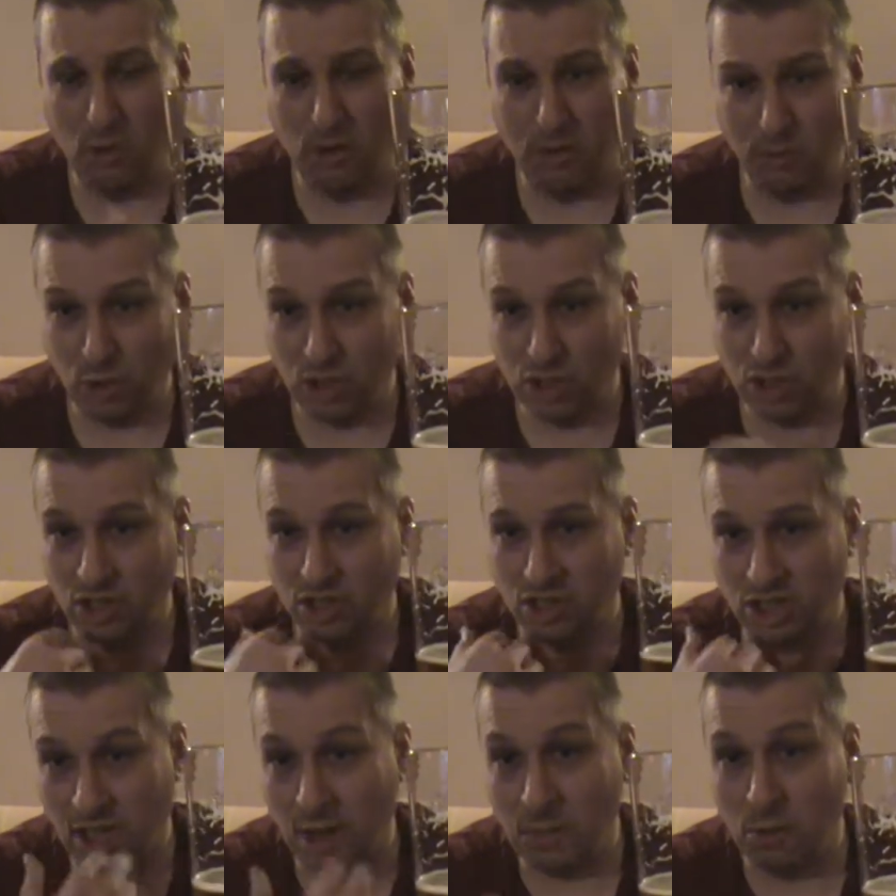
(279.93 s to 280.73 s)
which
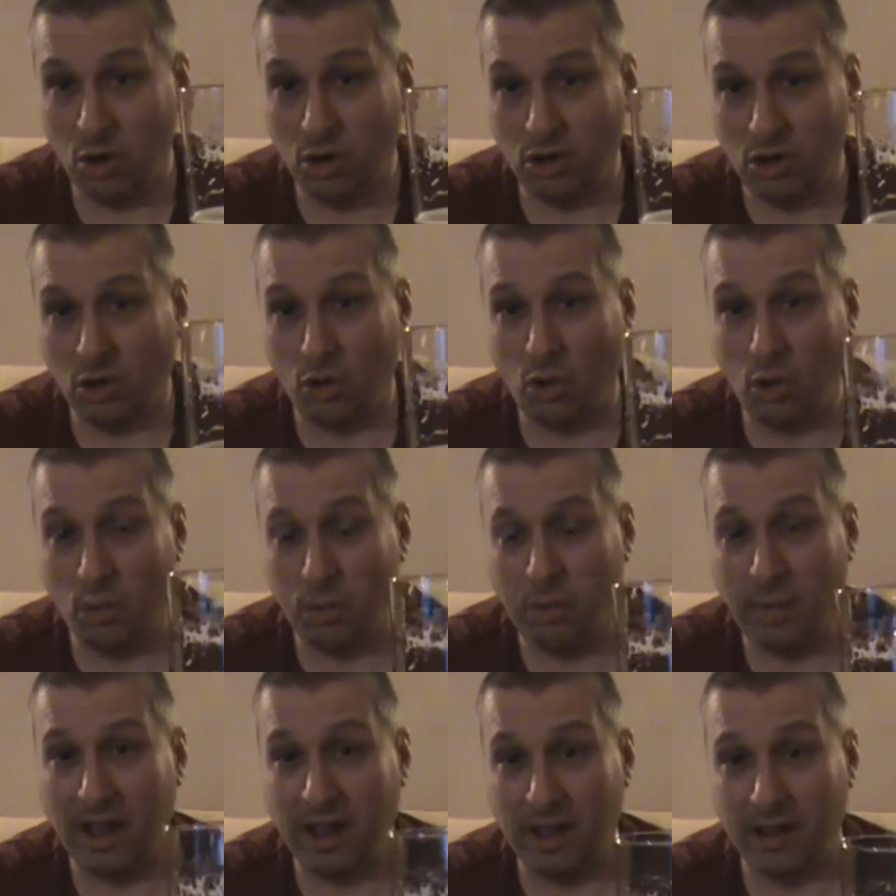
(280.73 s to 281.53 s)
has came on a lot
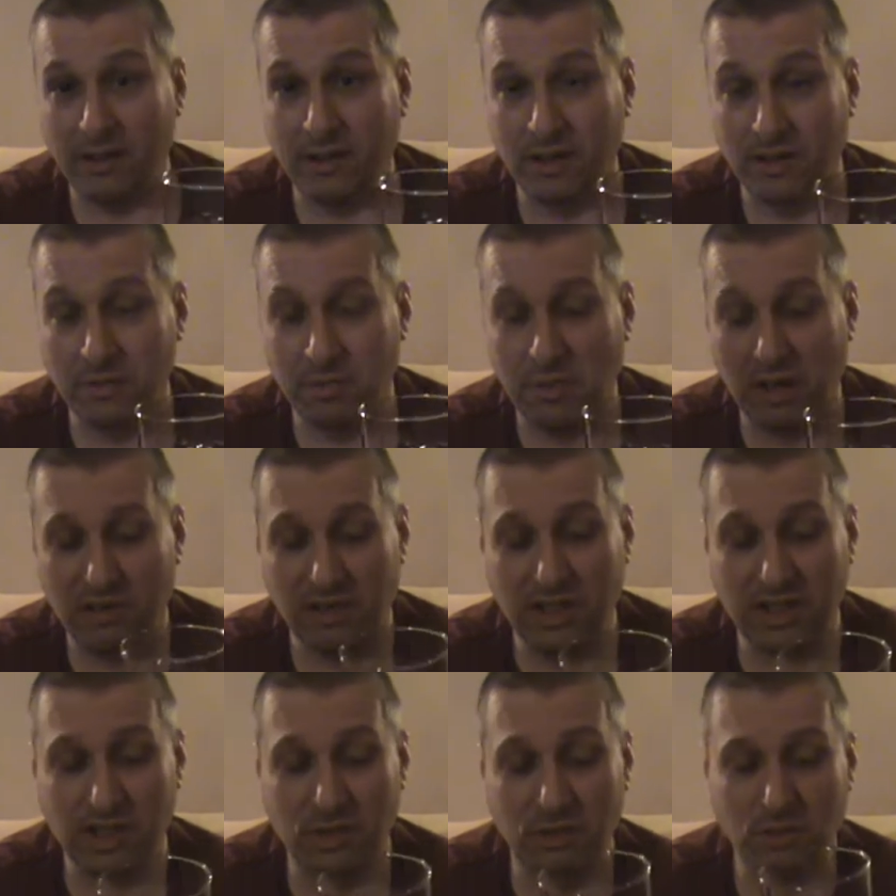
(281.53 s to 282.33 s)
better in my
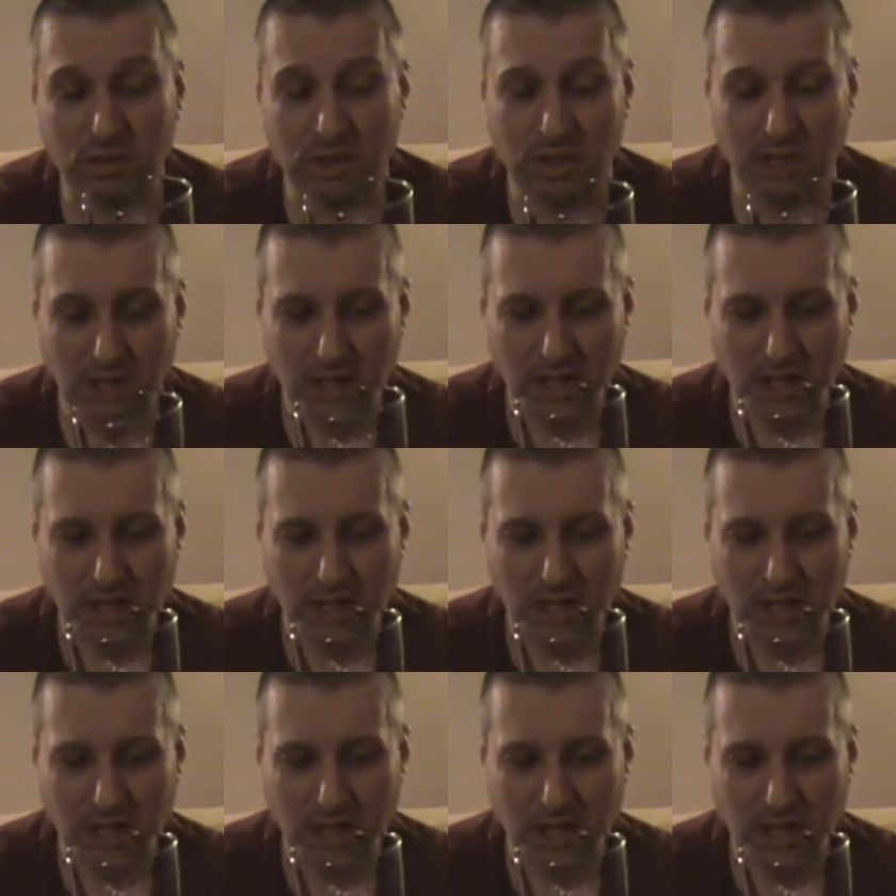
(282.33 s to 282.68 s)
videos